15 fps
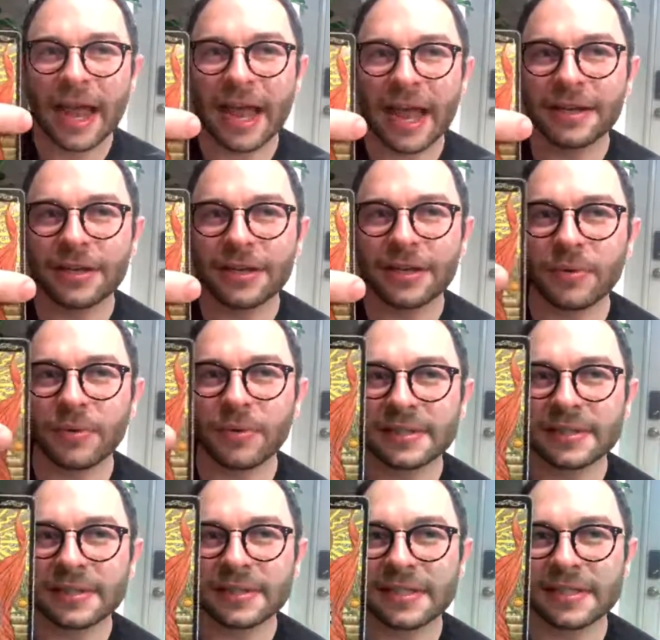And
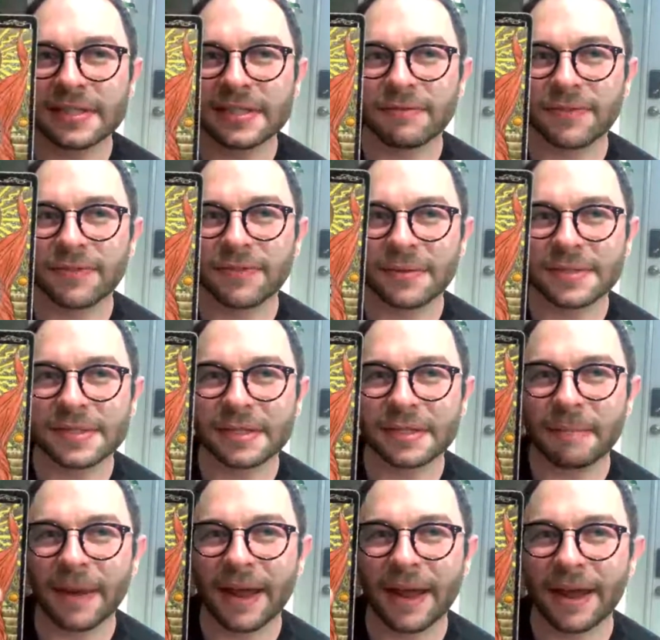notice the sunflowers in
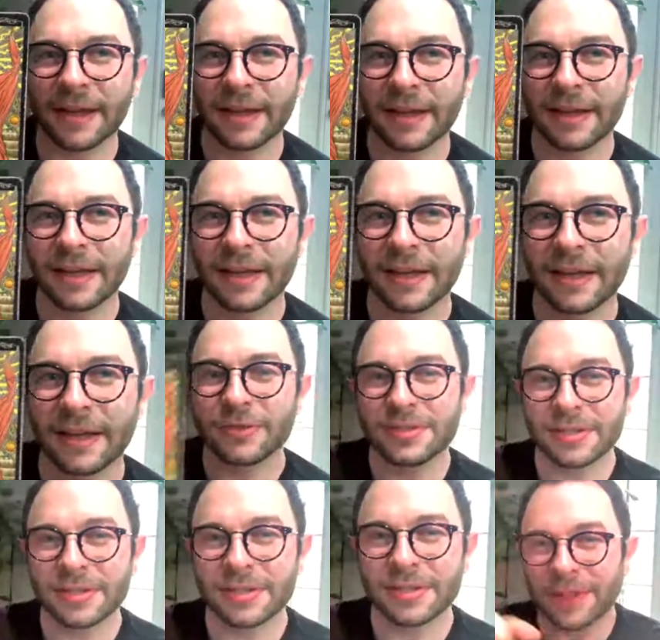the back. Those
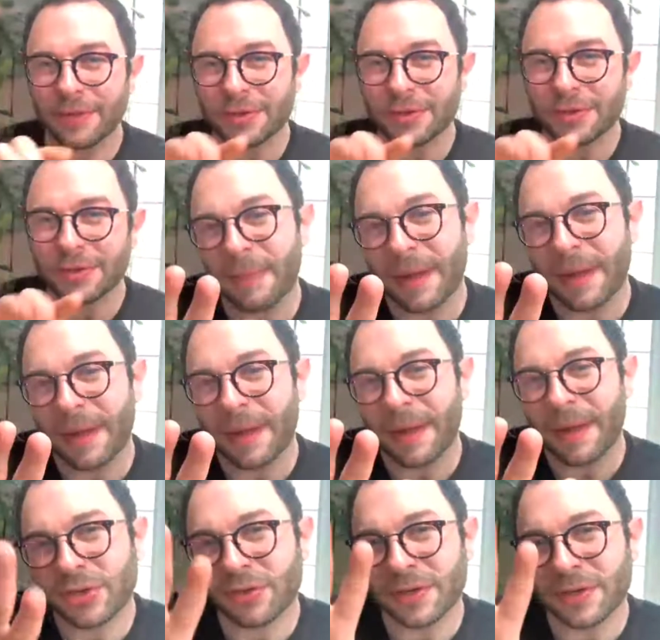sunflowers are about
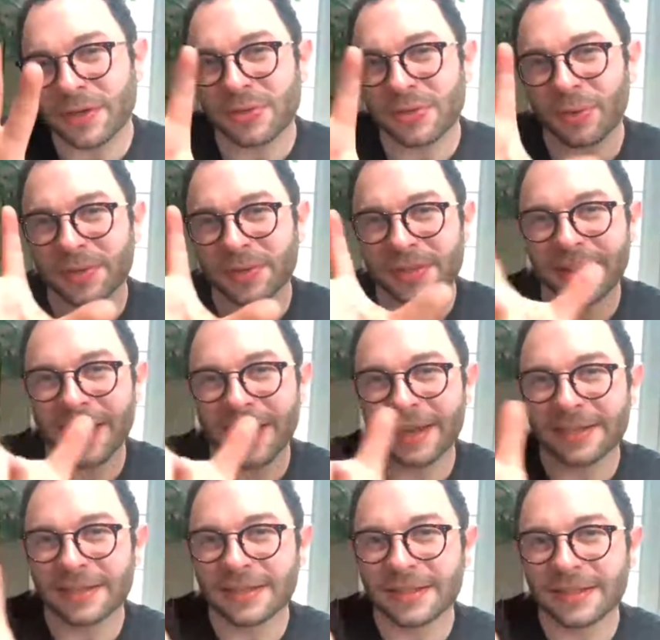turning toward the
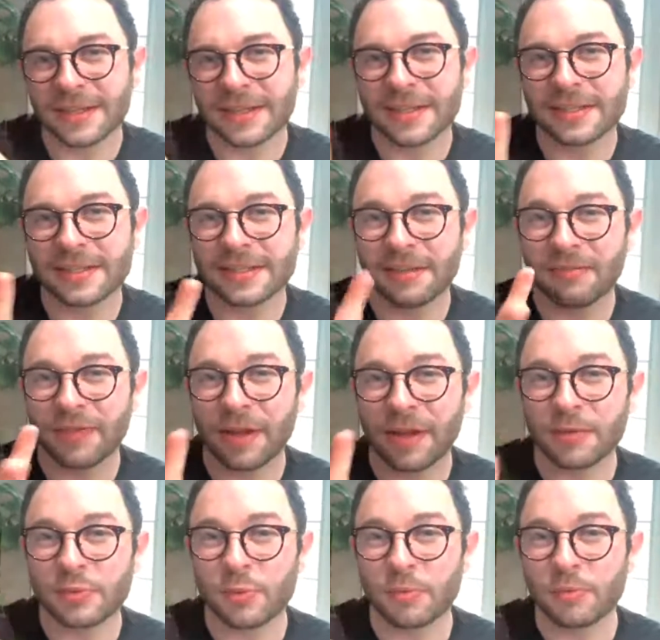light, because
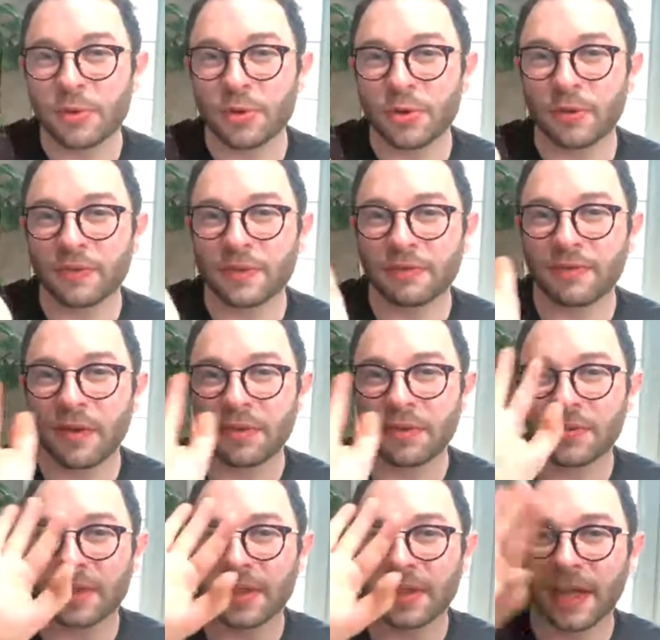sunflowers will move to
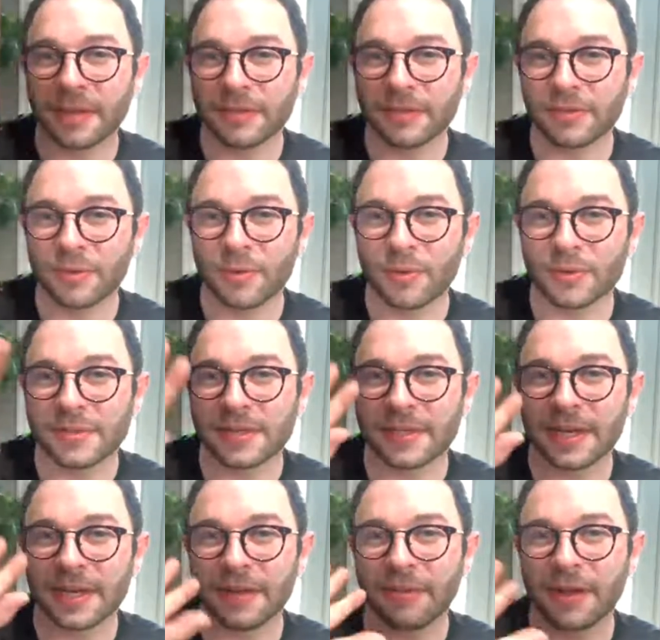follow the light through the course of the
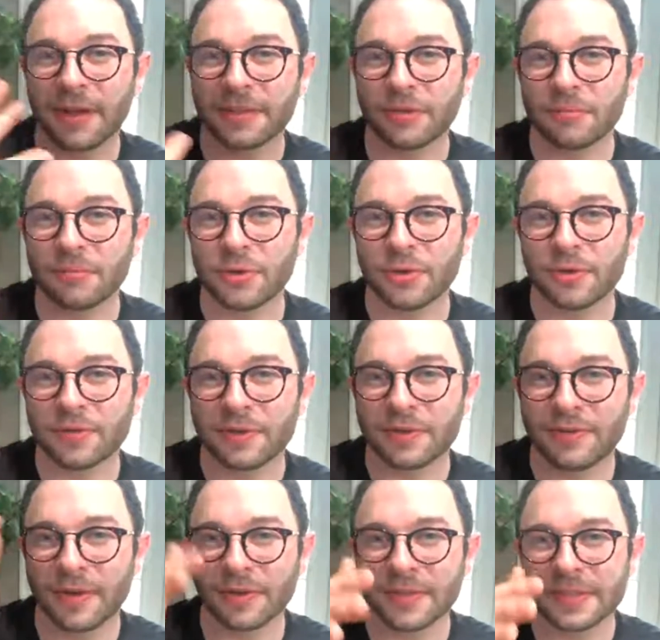day, right? They'll move to
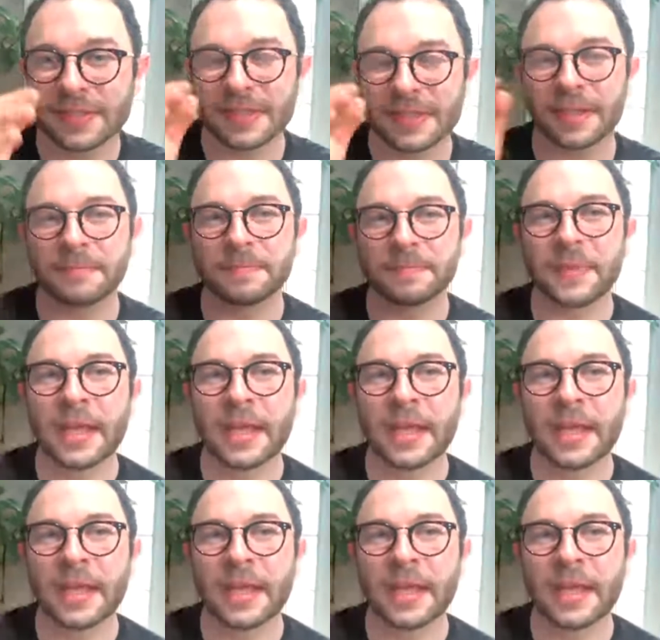follow the sun.